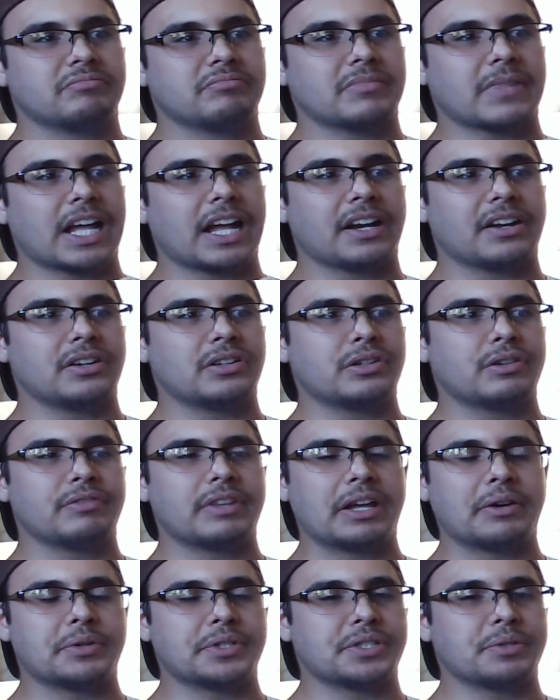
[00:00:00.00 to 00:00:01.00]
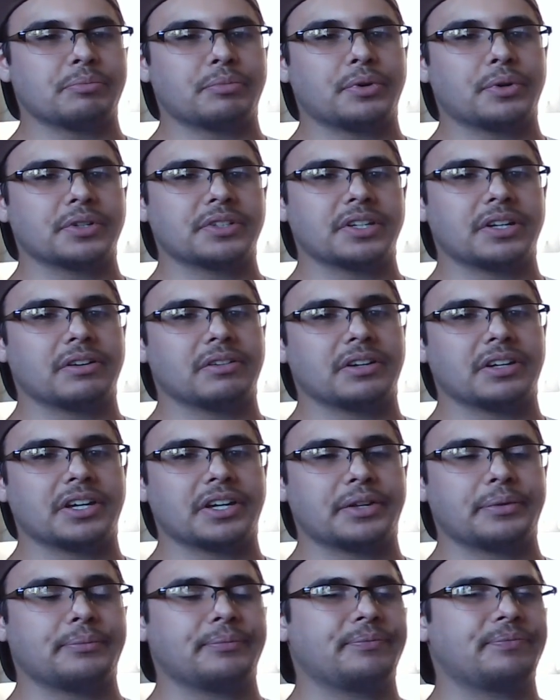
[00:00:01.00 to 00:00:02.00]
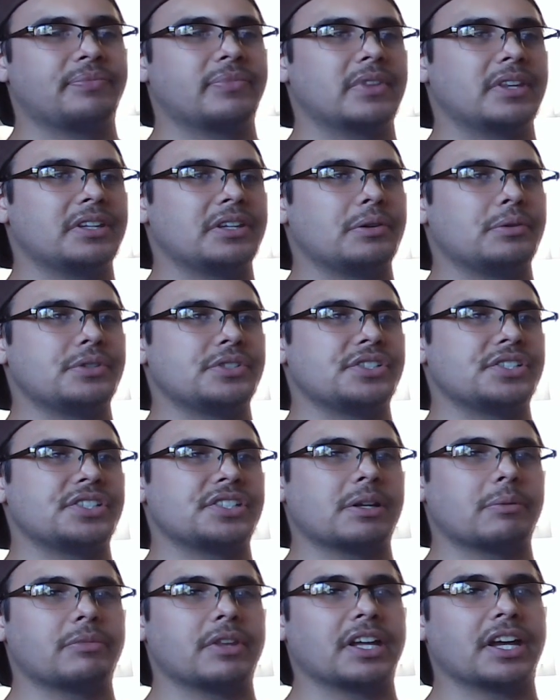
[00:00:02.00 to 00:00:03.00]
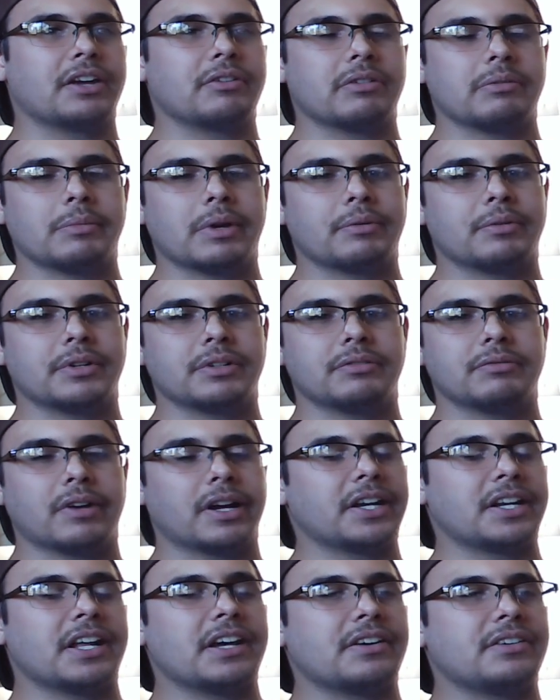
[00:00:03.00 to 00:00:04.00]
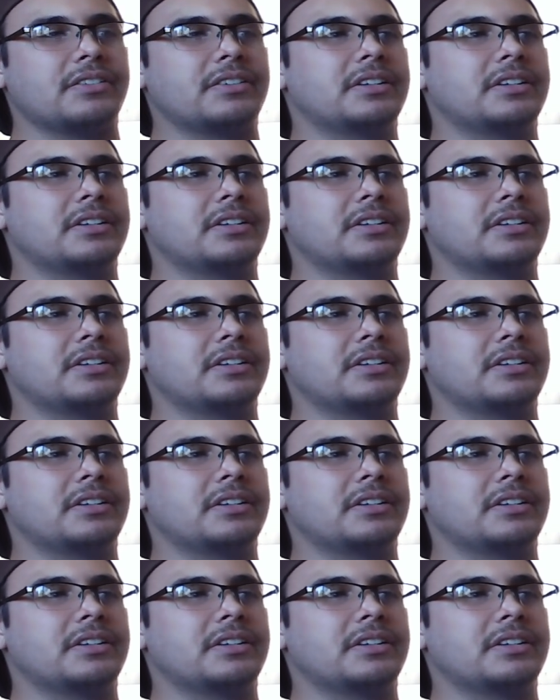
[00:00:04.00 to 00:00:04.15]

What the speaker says: I don't know if that was important or not. It was just something I remembered right now.